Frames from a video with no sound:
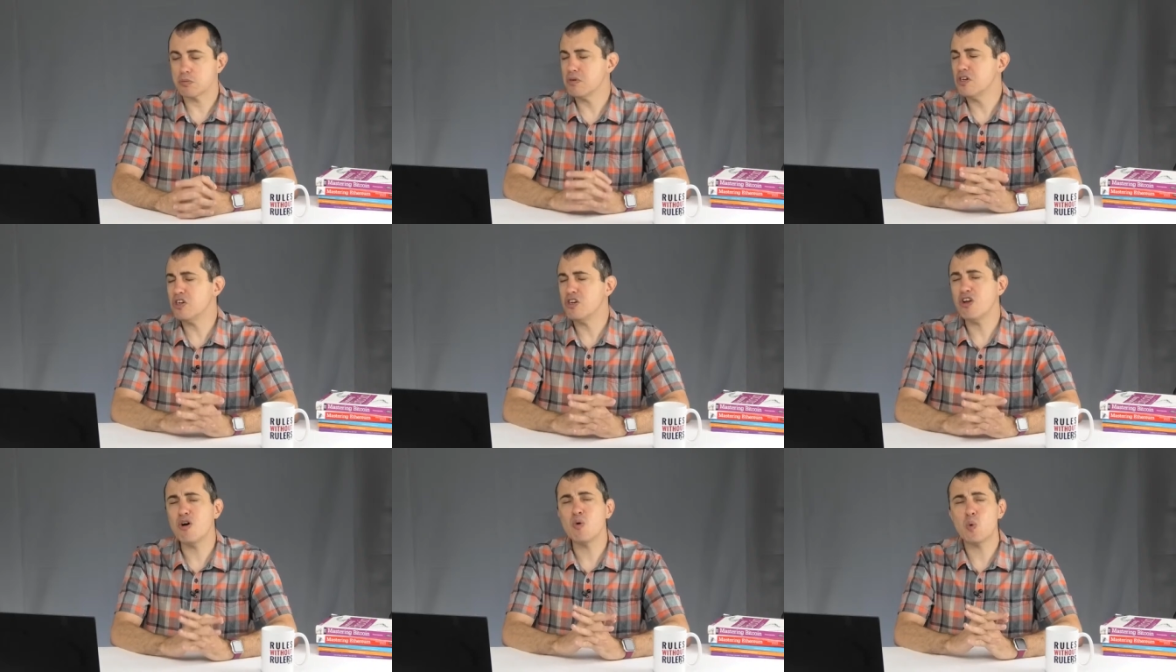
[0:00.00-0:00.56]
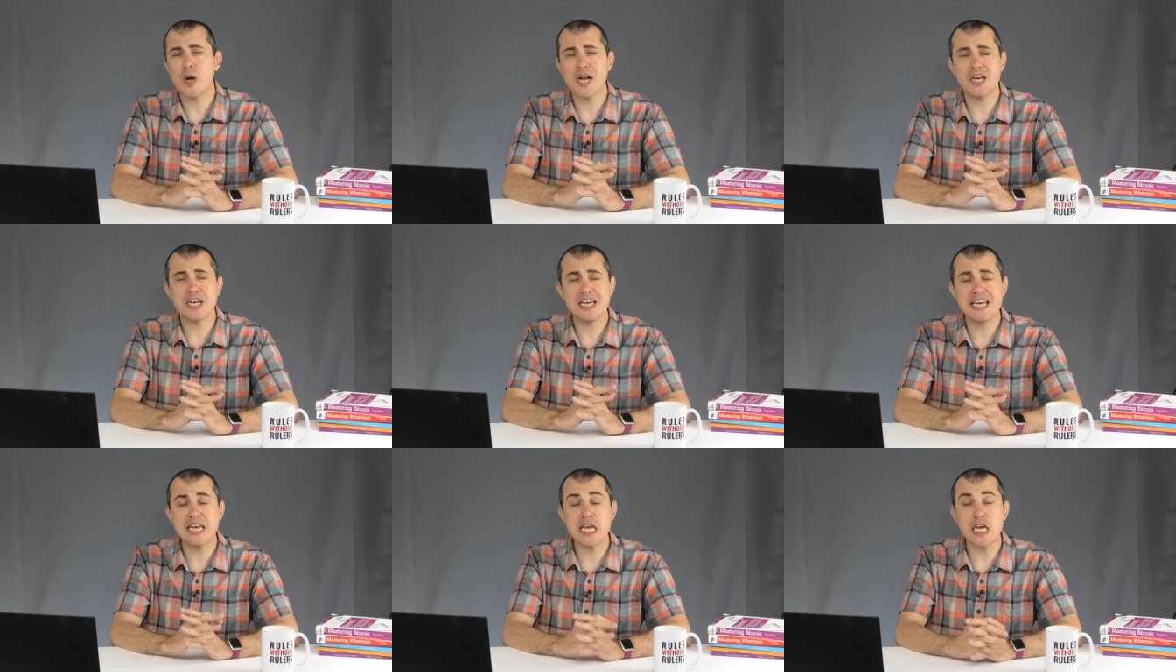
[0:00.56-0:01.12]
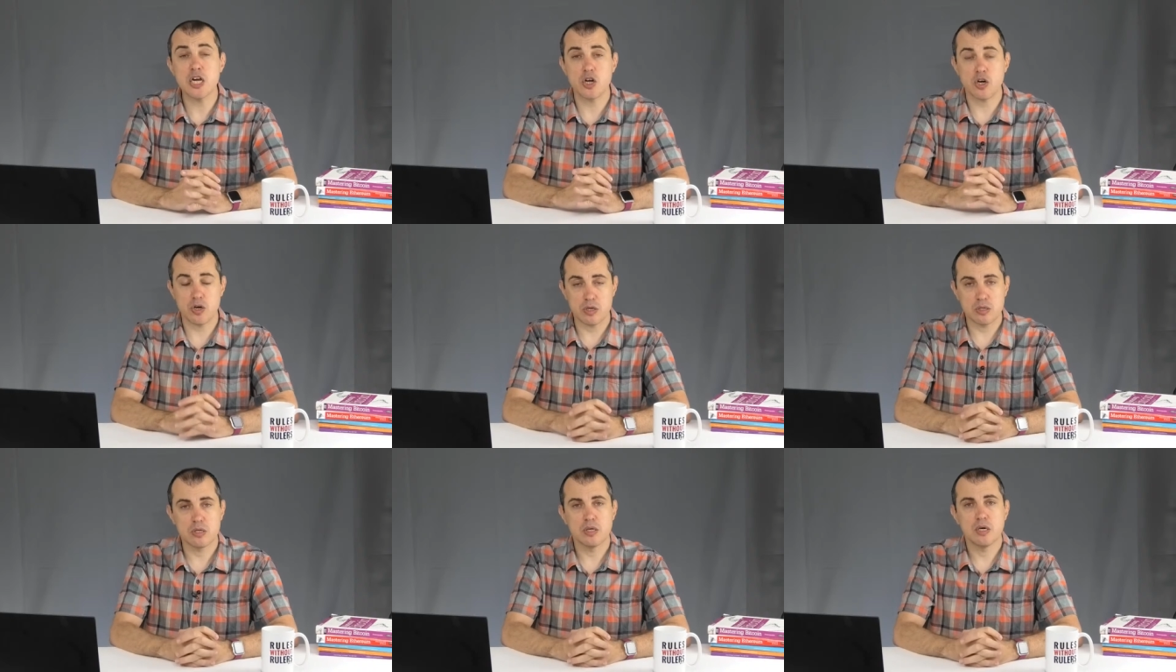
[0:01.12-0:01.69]
Nowhere
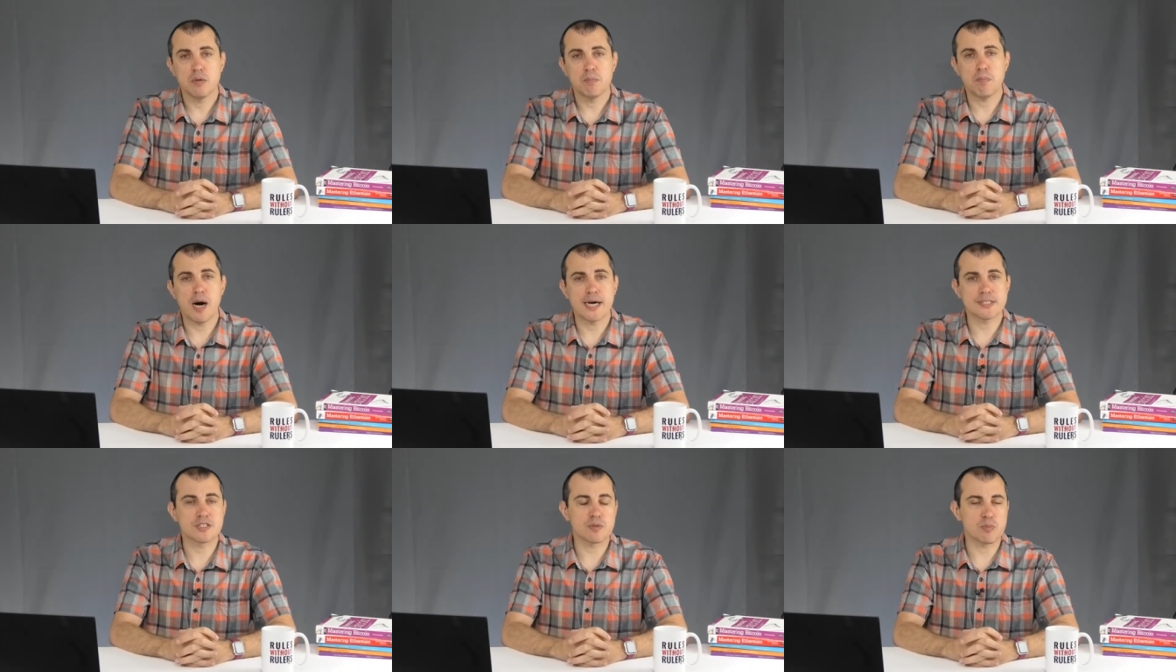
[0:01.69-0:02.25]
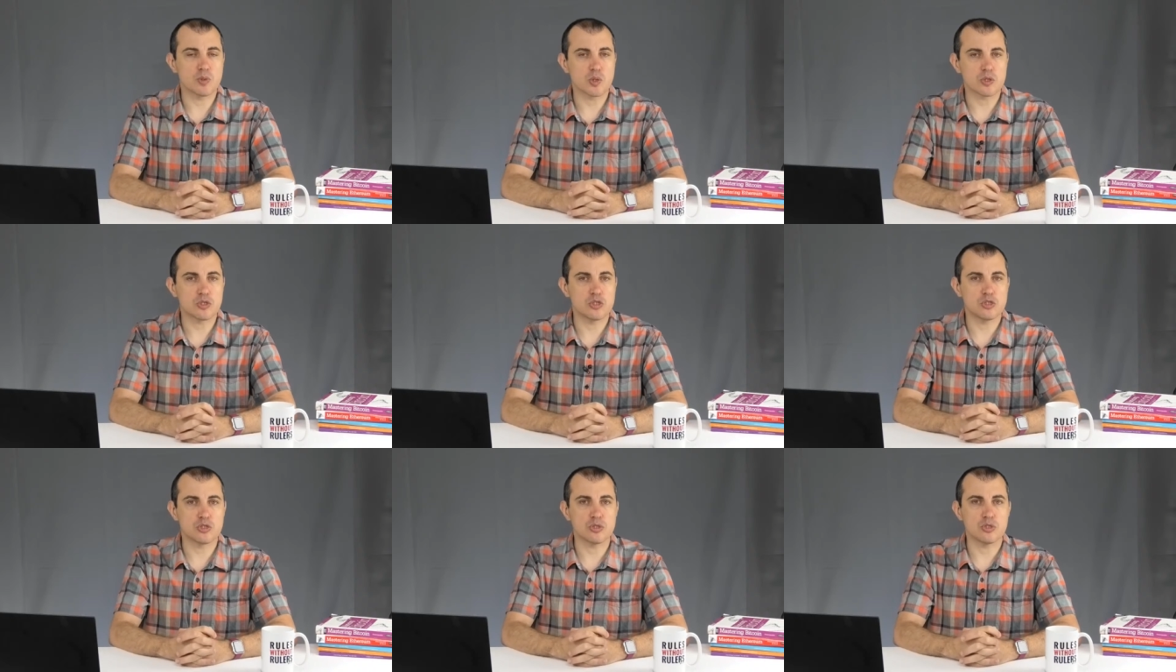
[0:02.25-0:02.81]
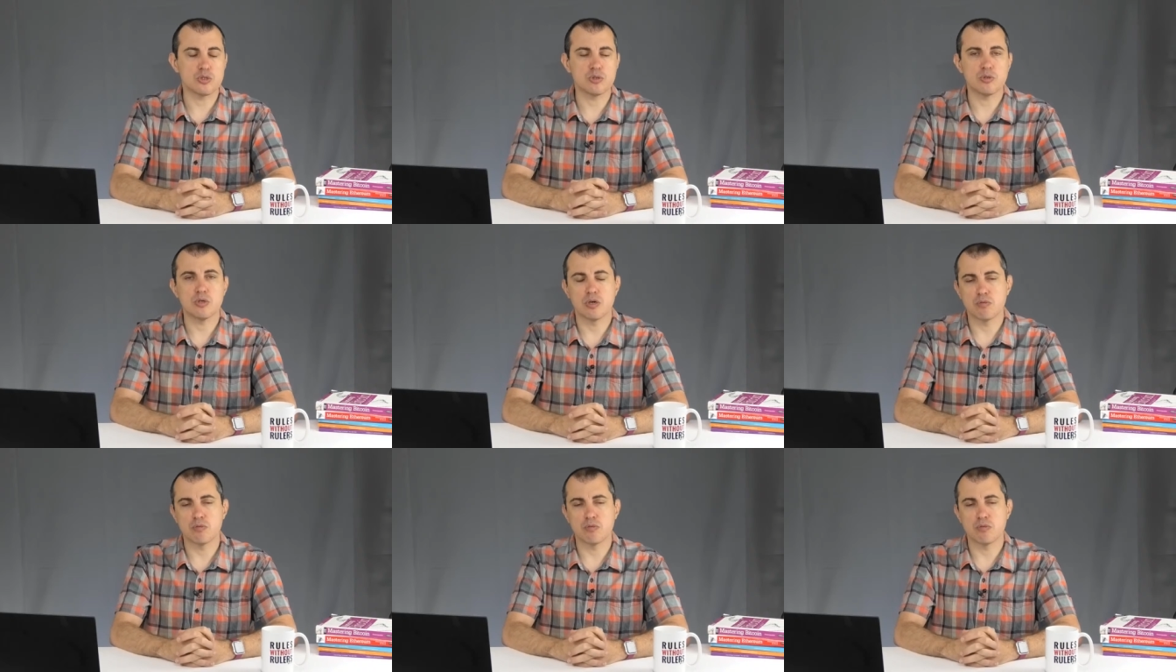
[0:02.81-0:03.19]
near possible to do